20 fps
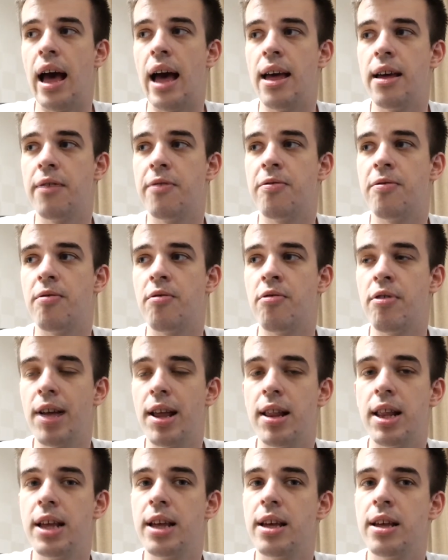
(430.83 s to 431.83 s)
I have
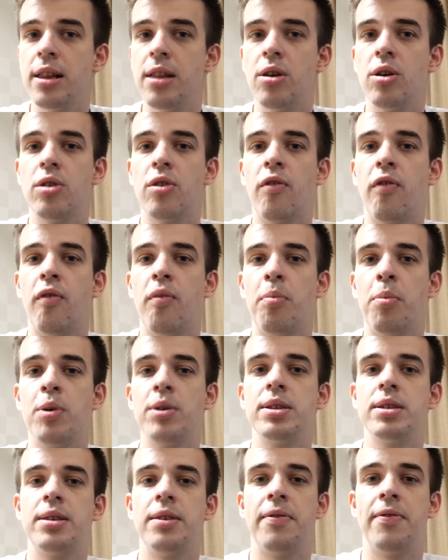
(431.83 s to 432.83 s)
really a lot of
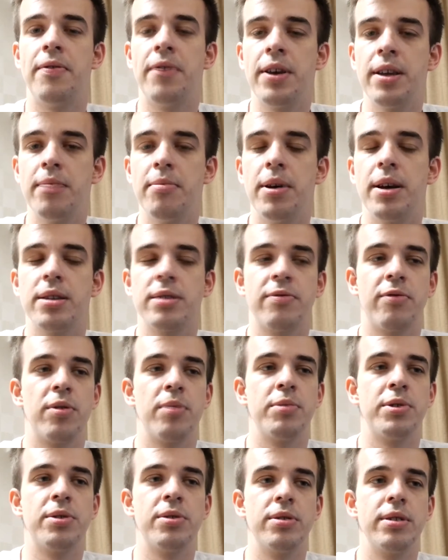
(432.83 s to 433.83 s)
positive feedbacks
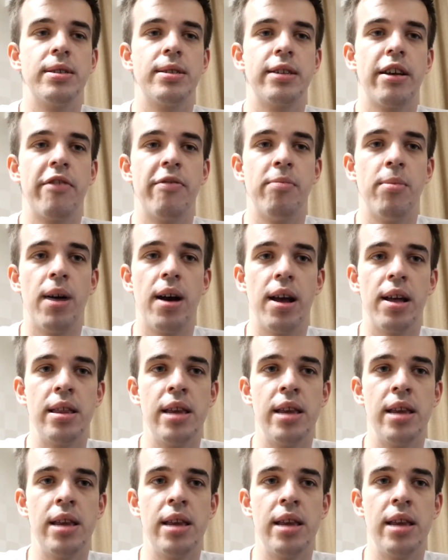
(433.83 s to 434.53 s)
from students of mine,